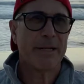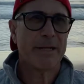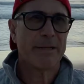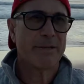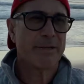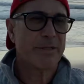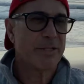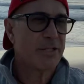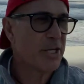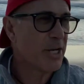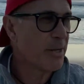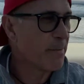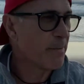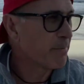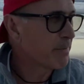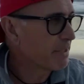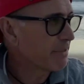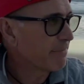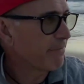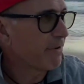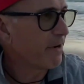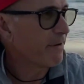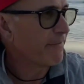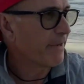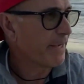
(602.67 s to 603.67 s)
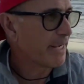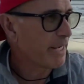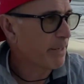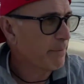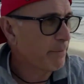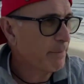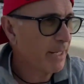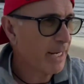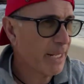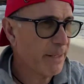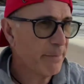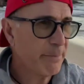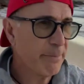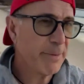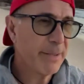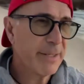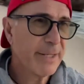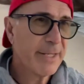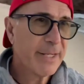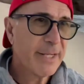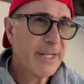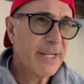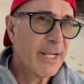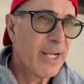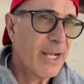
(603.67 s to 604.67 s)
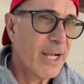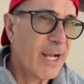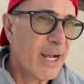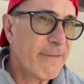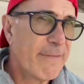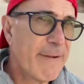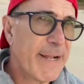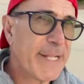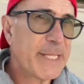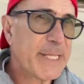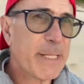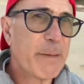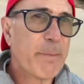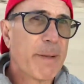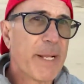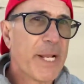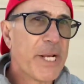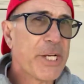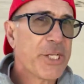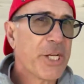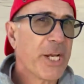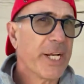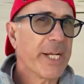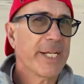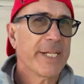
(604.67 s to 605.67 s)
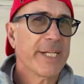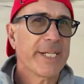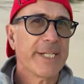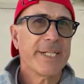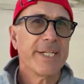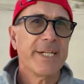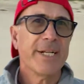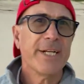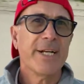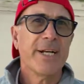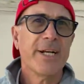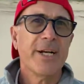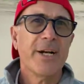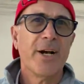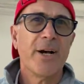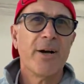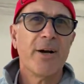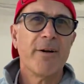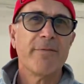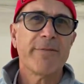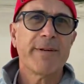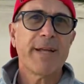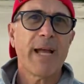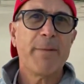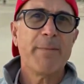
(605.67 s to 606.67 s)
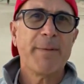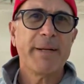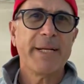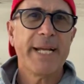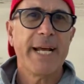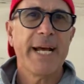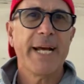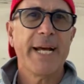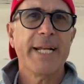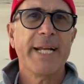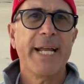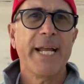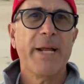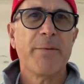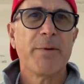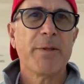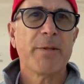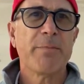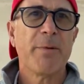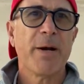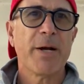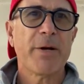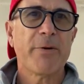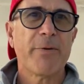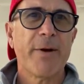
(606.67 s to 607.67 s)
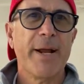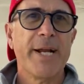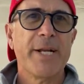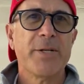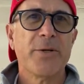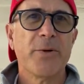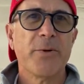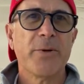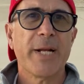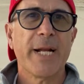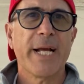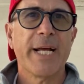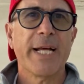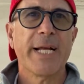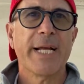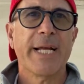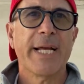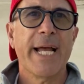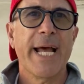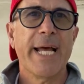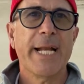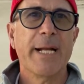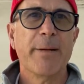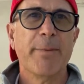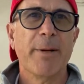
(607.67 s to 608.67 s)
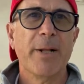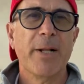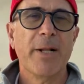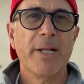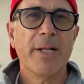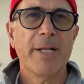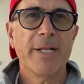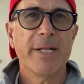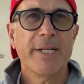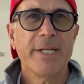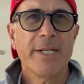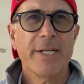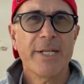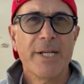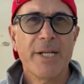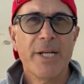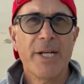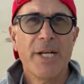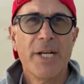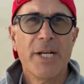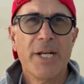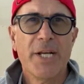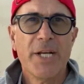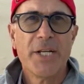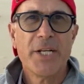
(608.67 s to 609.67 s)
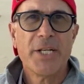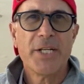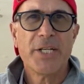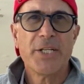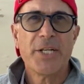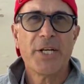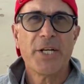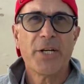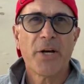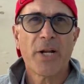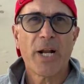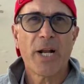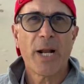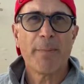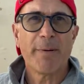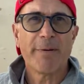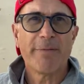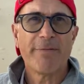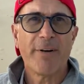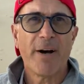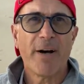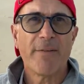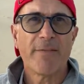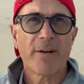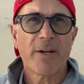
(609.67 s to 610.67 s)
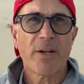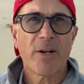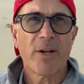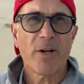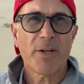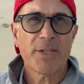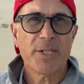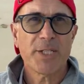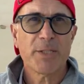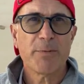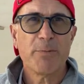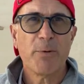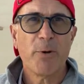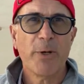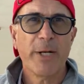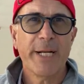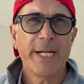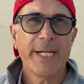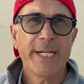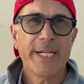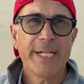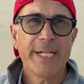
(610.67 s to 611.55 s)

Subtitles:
Jim's 5 a.m. club. I've had the pleasure of coming down here with my granddaughter Annabelle. She got up at 5 o'clock this morning